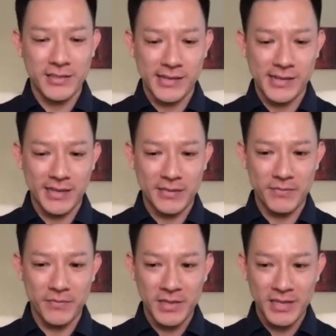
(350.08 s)

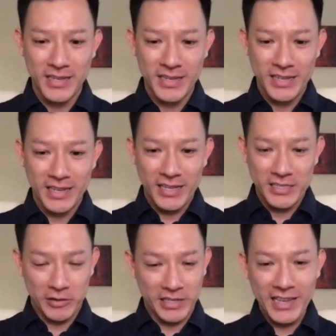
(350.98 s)
Um,
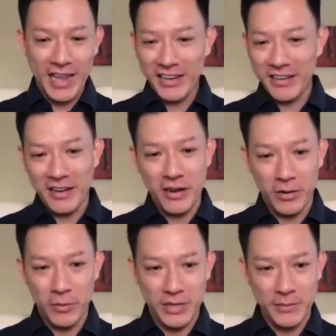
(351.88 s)
so I think that kind of
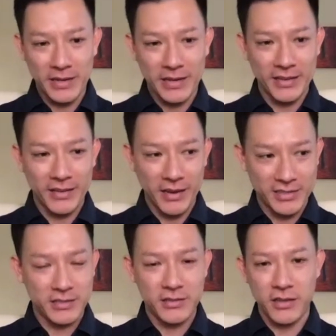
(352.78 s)
helps. I mean, it's,
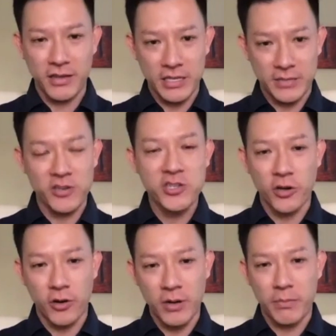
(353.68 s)
it's for
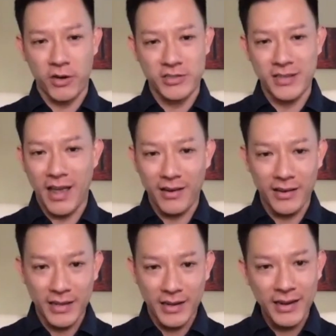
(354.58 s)
sure a personality
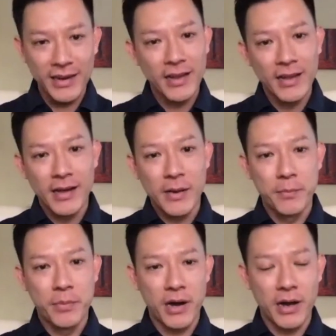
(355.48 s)
thing,
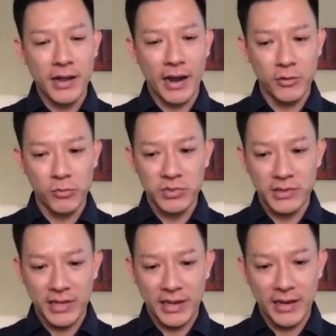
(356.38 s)
but I don't
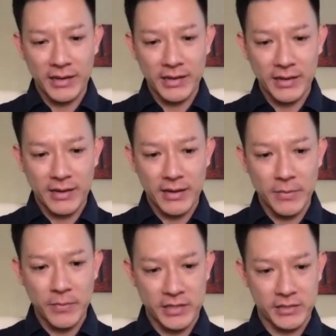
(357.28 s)
think
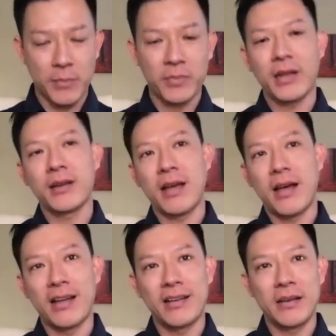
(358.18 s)
um, it's something
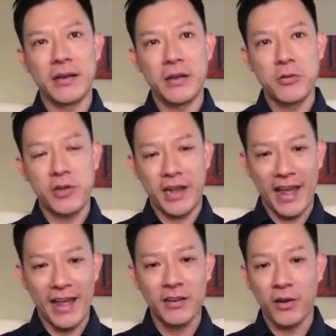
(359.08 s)
that you
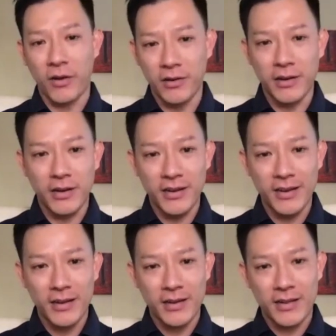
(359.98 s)
can't learn.
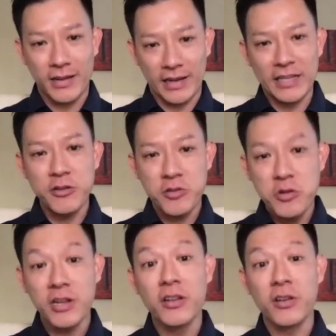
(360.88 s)
Like, I think you, you
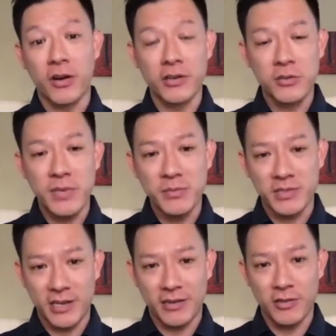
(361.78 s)
can learn to be
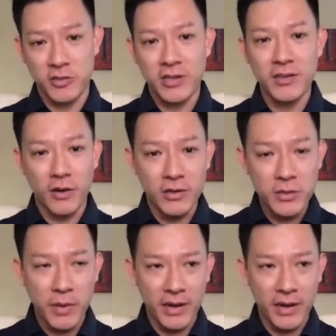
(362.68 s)
meticulous. You can learn to pay